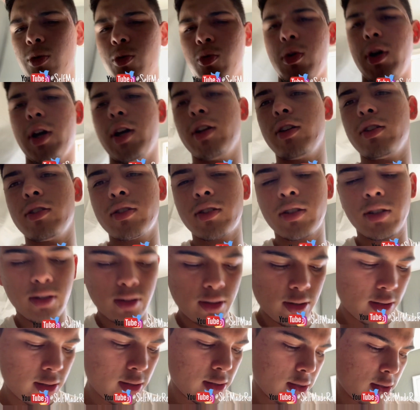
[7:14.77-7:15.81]
ways.
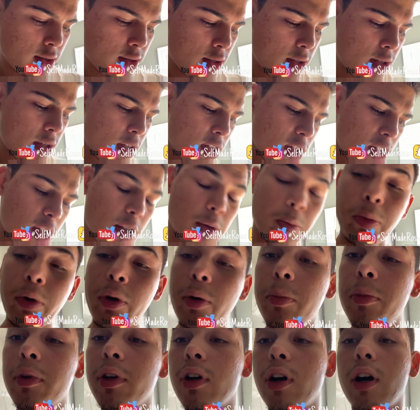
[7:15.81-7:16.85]
He put
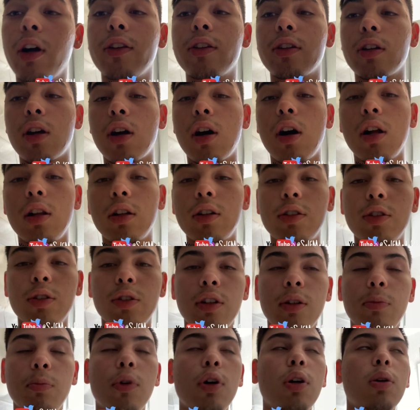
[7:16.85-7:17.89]
me on to Call of Duty
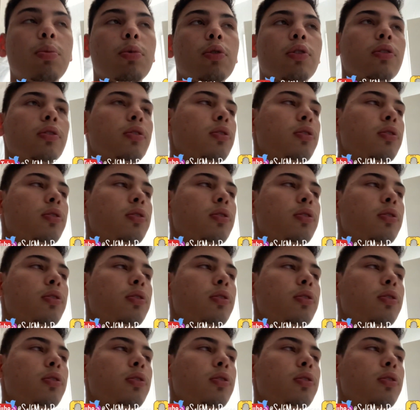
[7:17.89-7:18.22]
Mobile.